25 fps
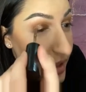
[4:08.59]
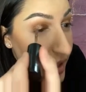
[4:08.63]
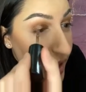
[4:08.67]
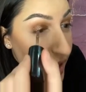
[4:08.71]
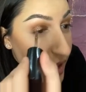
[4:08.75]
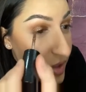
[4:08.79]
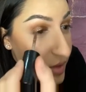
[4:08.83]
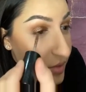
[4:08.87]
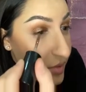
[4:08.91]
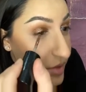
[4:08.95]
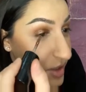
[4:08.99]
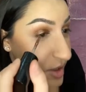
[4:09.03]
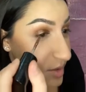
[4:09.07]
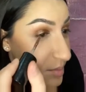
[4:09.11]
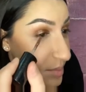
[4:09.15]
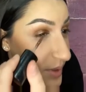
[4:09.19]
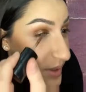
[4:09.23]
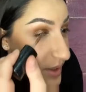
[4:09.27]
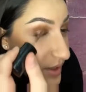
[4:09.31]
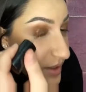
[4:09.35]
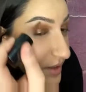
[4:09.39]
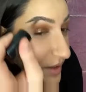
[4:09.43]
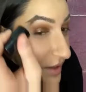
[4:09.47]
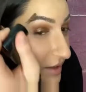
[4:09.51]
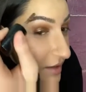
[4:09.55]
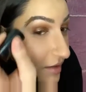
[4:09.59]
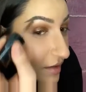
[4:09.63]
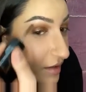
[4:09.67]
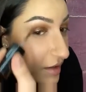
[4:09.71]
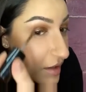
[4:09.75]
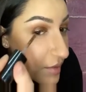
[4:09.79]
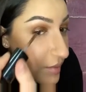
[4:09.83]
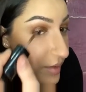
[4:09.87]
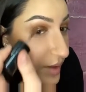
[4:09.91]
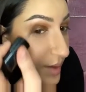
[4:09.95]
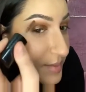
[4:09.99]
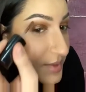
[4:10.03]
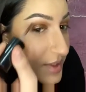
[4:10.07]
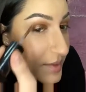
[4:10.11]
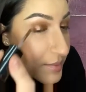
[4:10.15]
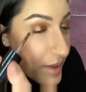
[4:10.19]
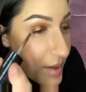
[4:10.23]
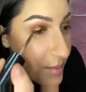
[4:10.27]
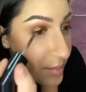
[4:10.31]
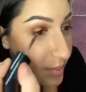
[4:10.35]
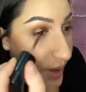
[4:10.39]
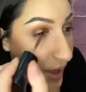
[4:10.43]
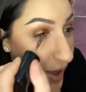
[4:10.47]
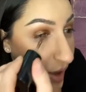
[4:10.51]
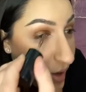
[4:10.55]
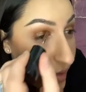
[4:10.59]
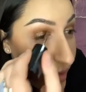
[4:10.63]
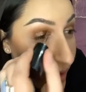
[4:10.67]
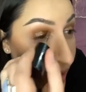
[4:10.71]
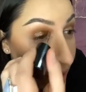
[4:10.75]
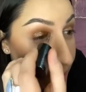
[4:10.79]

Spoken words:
I don't want to bring it like all the way up to my brow.